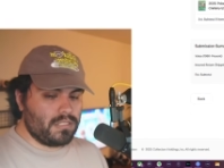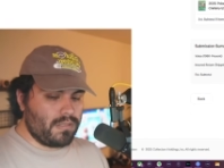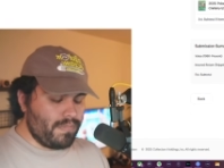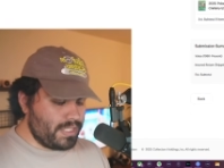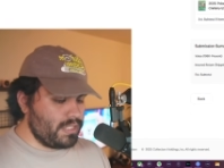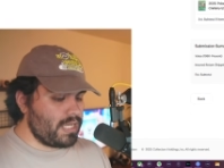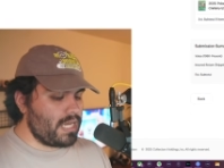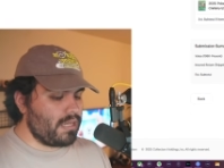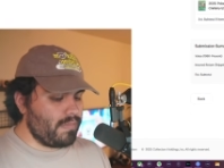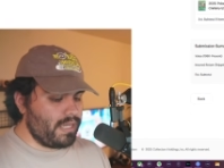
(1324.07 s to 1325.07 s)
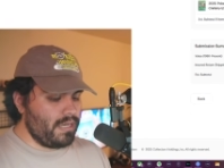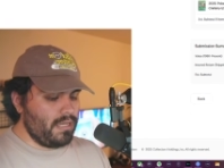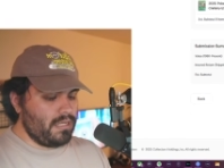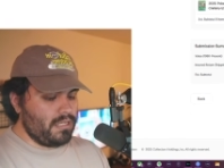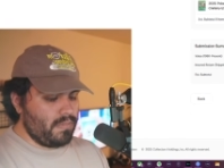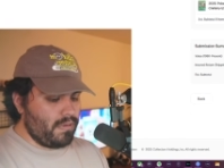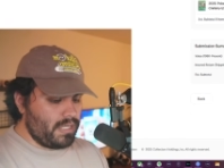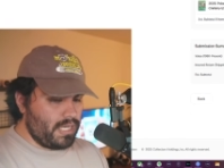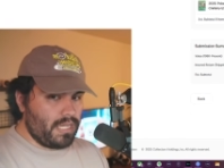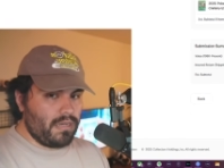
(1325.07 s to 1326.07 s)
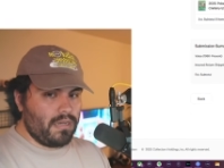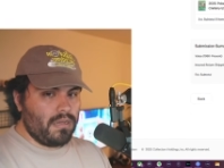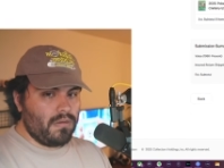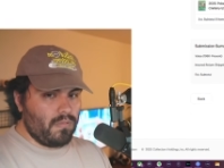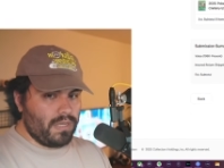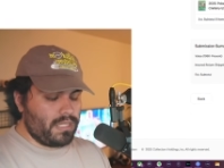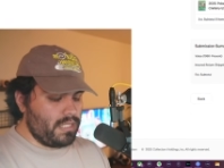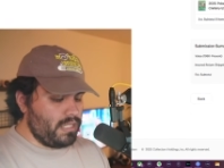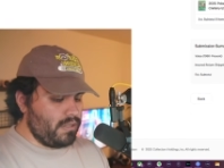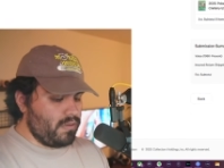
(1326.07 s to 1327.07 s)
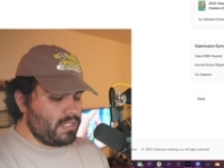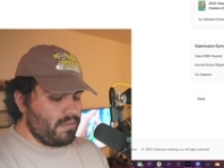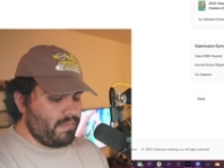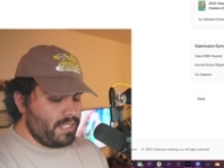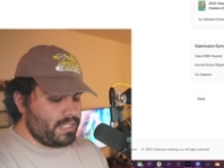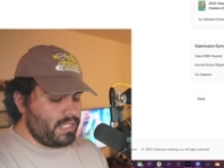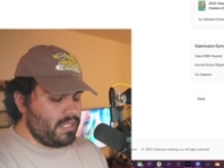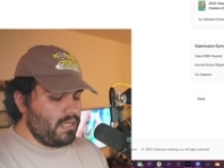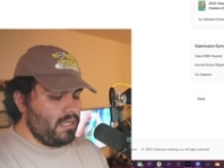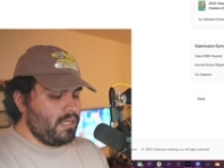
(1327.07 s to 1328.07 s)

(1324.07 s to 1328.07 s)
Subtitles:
submission document, put it in with your submission.